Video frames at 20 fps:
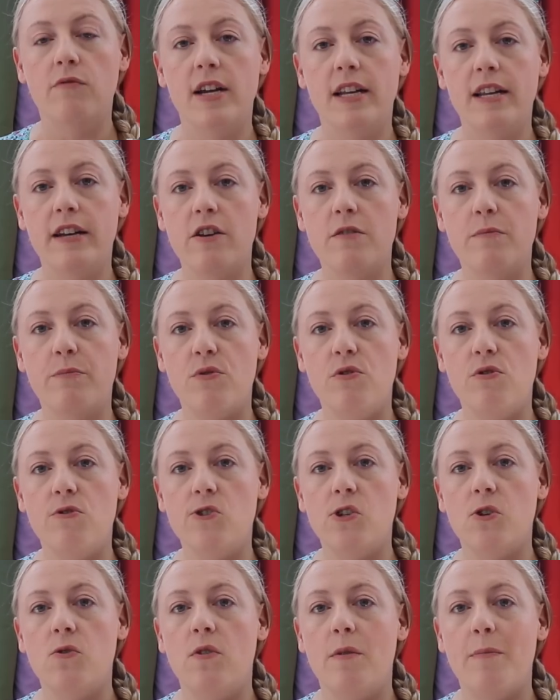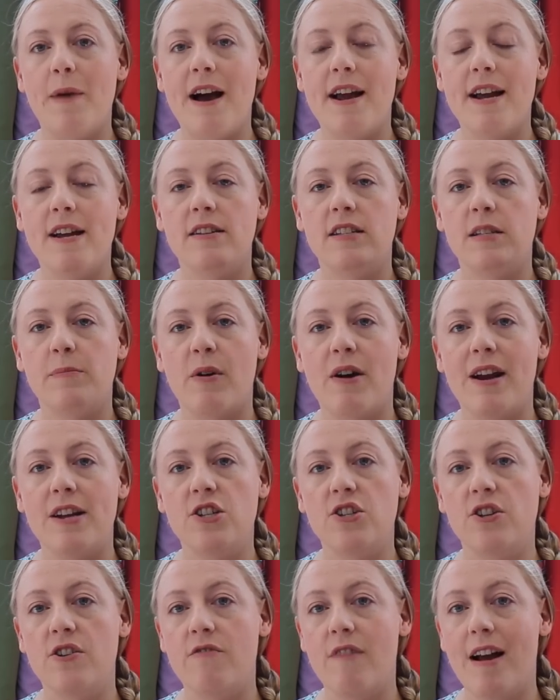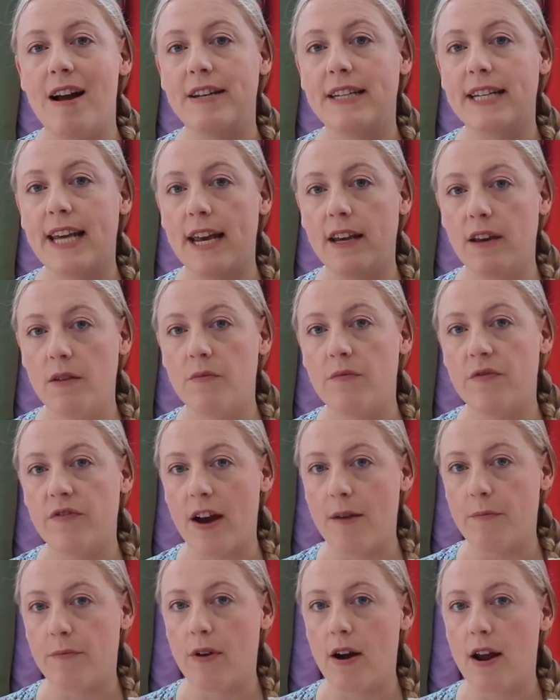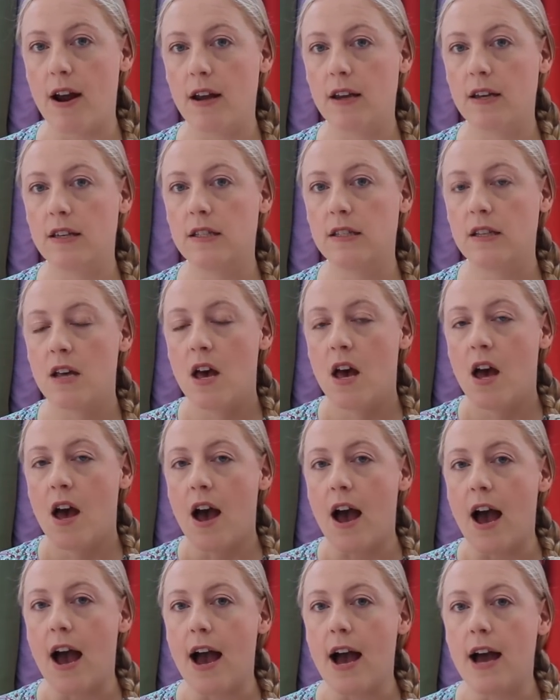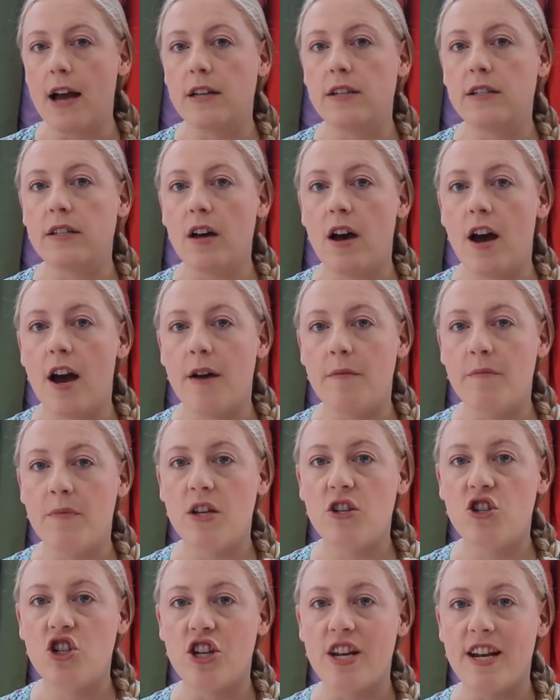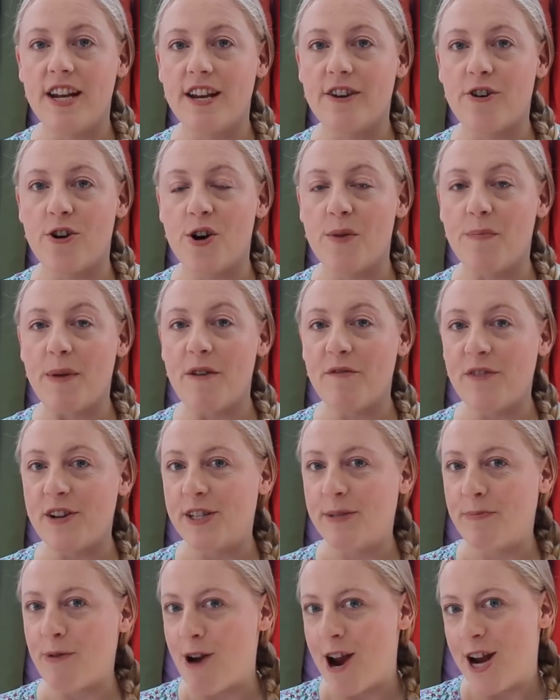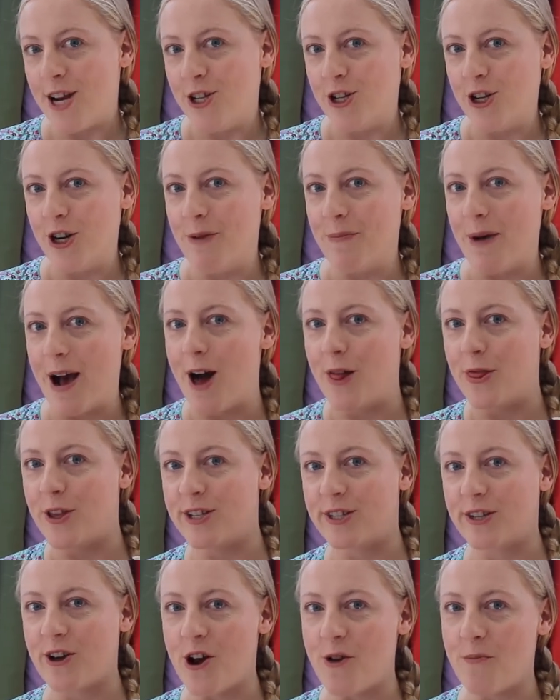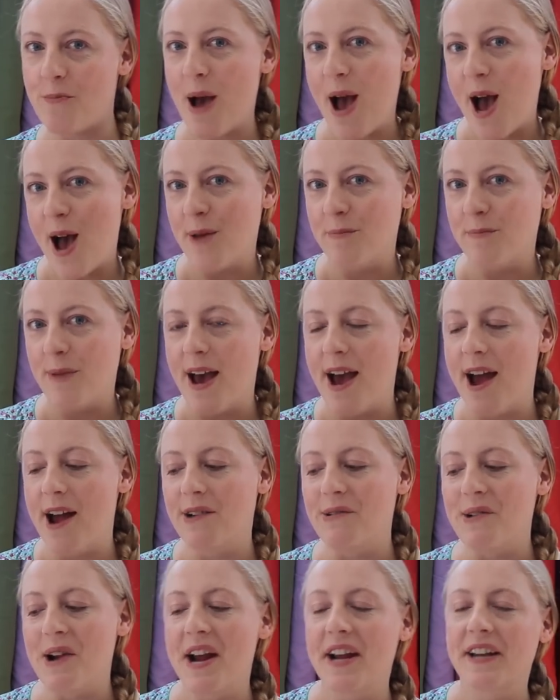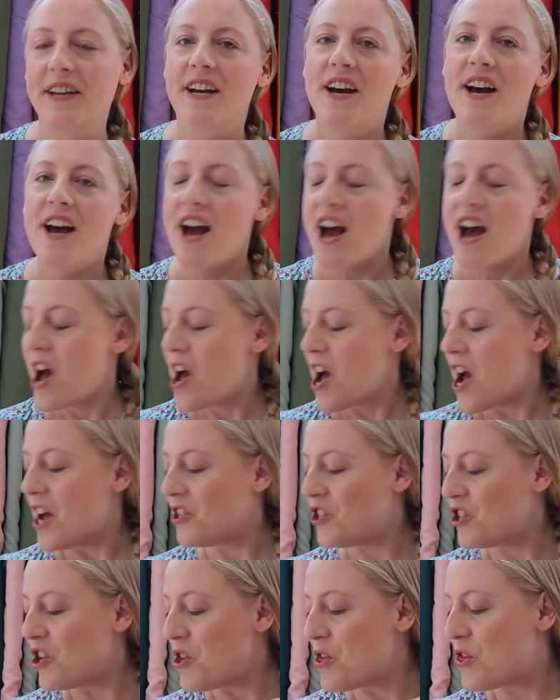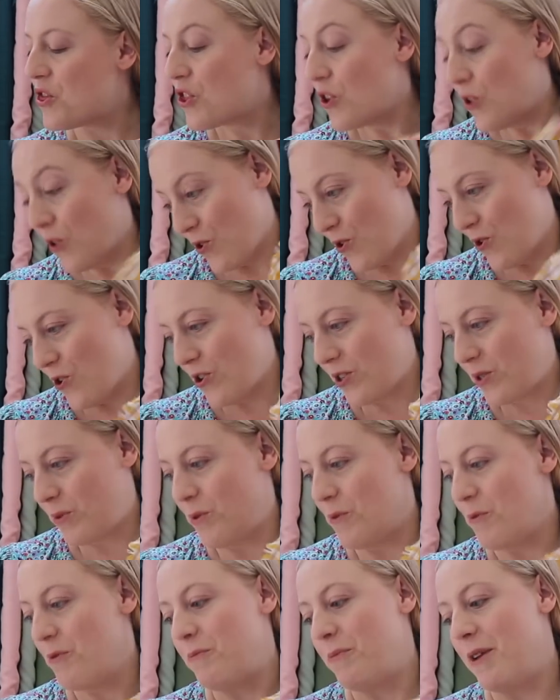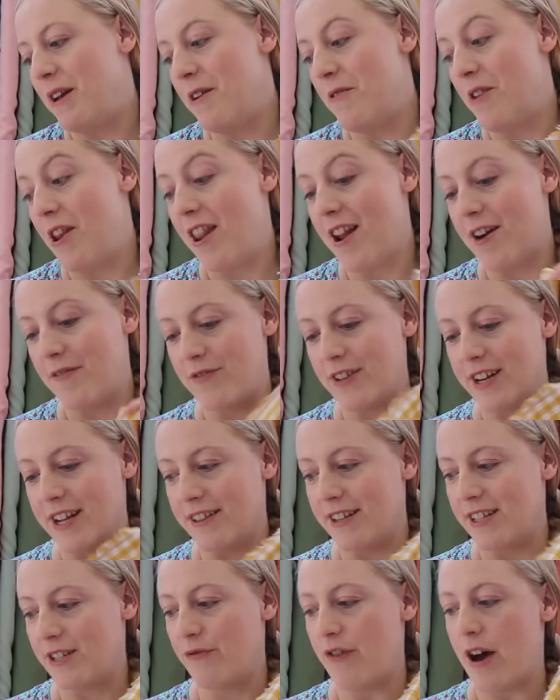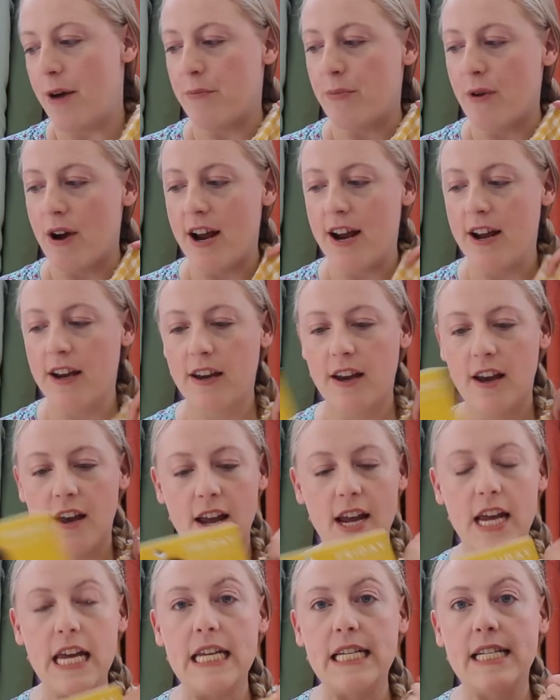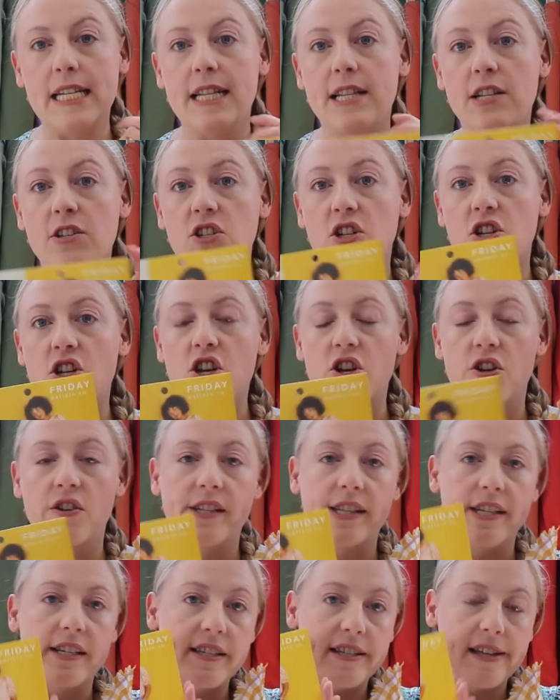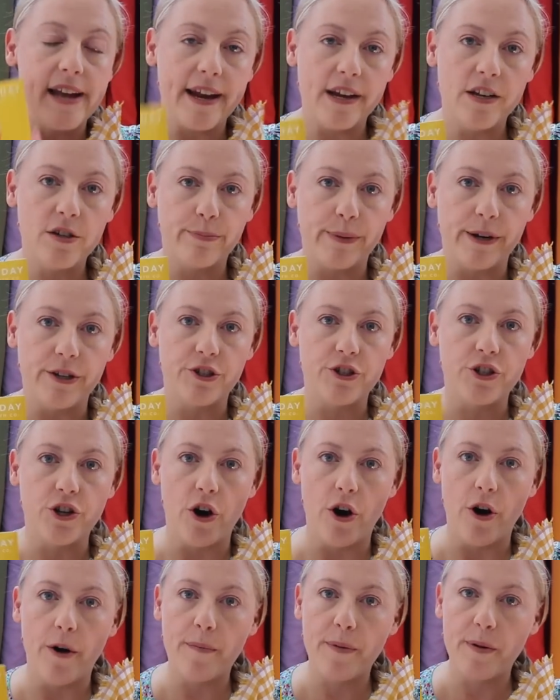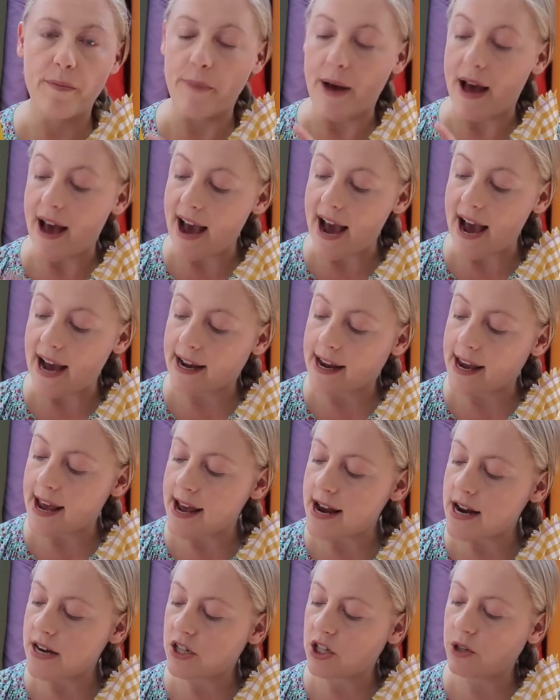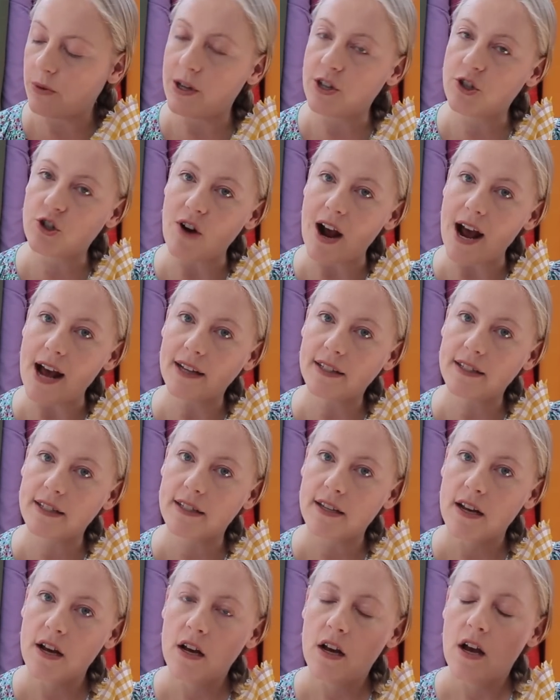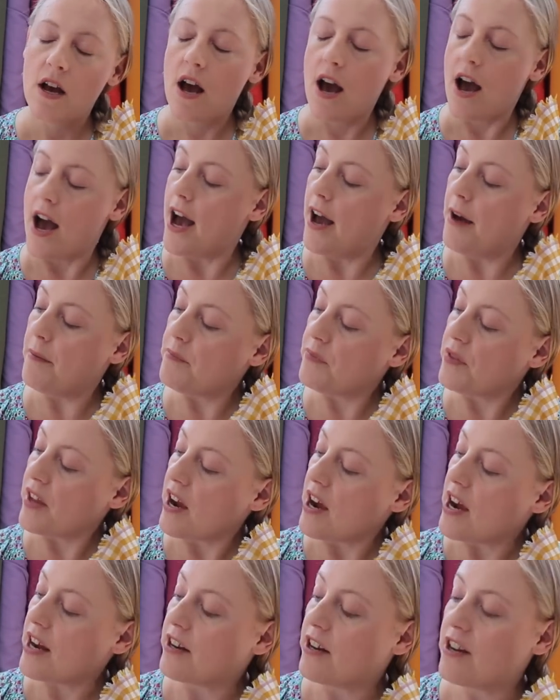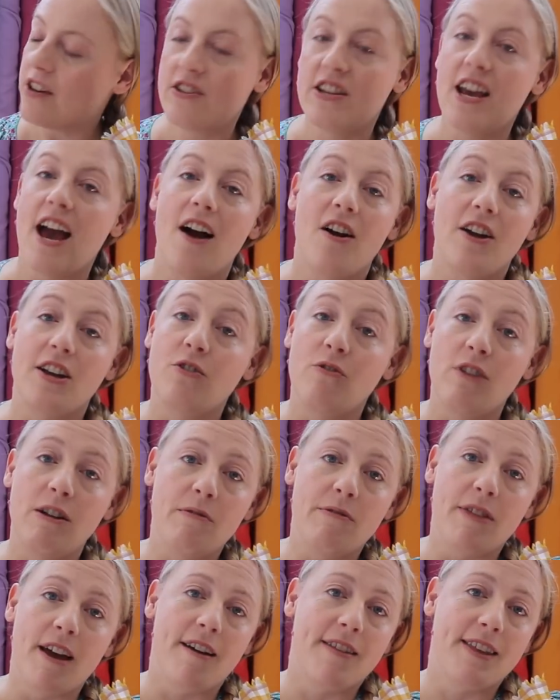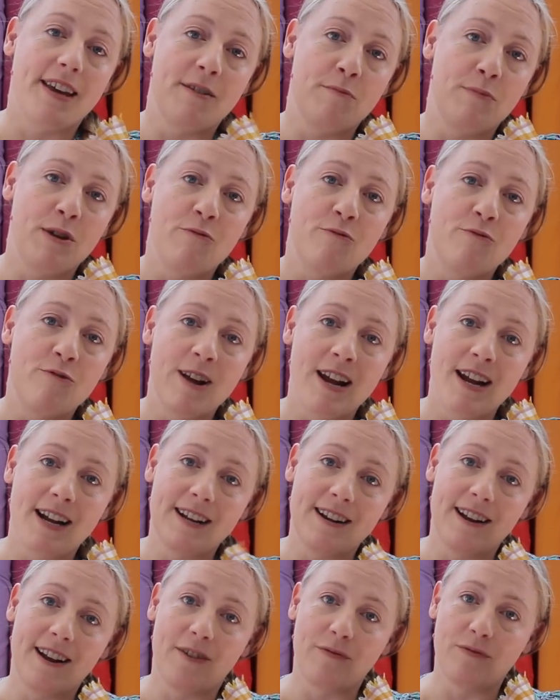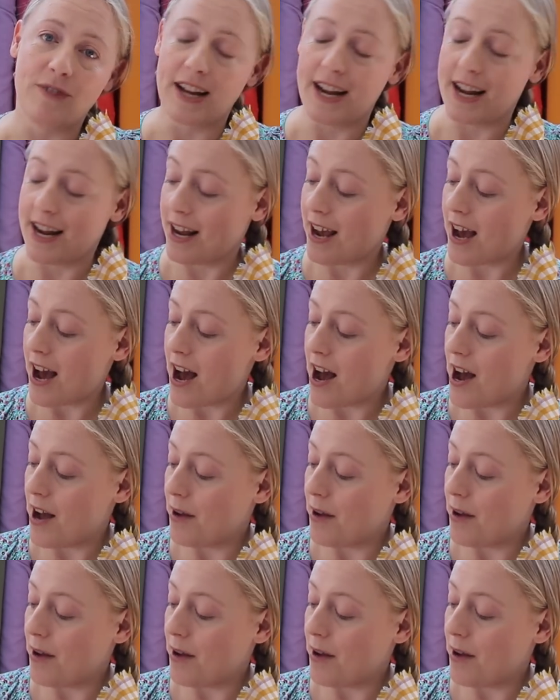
really good board all about inspiration around gingham fabrics, and she got a bit of inspiration about this kind of pattern pairing, and she thought what would be lovely in this fabric is to use the sagebrush top but hack it into a dress. And yeah, I agree with that. I think it'd be really lovely